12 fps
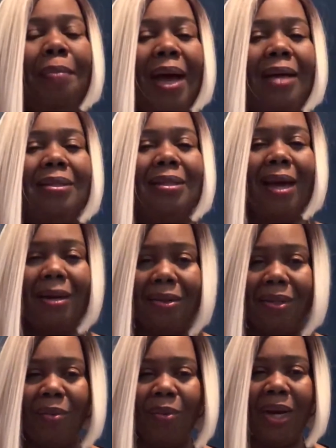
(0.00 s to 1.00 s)
pounds lighter
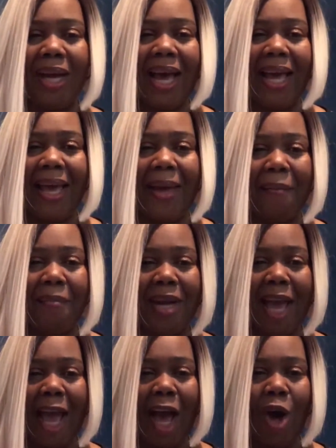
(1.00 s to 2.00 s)
than what I am
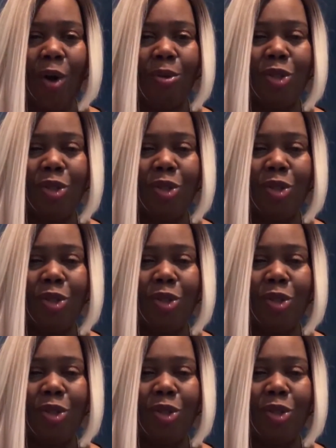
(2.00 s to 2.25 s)
now.